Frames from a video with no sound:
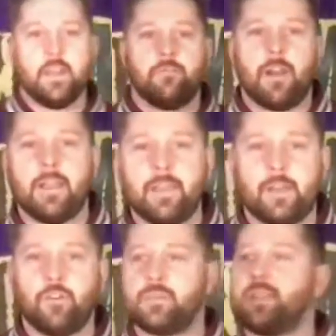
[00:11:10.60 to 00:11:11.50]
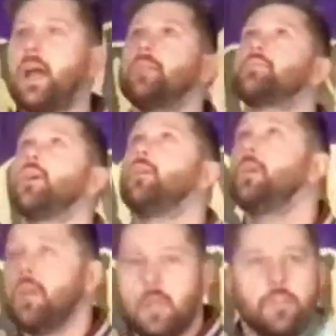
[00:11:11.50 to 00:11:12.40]
rain that comes down.
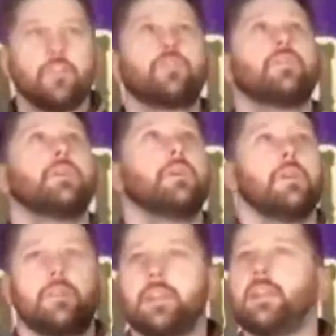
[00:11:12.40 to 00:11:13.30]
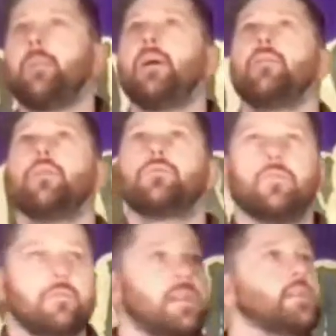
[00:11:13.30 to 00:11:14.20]
So just think about those
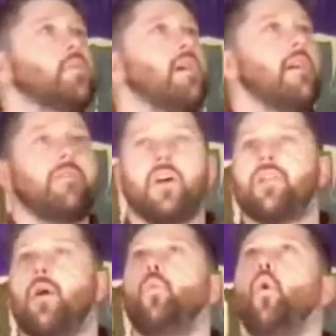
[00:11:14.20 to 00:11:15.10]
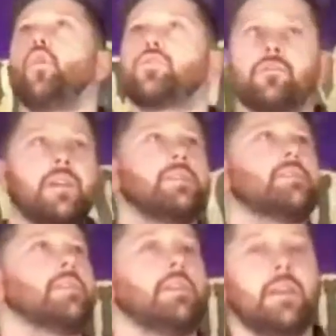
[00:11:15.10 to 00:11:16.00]
two things. Wherever that water
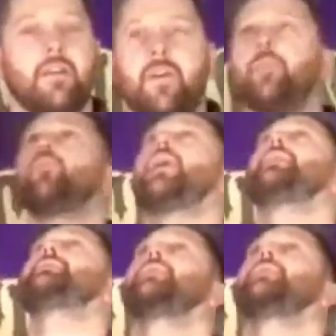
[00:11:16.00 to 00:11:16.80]
is, it evaporates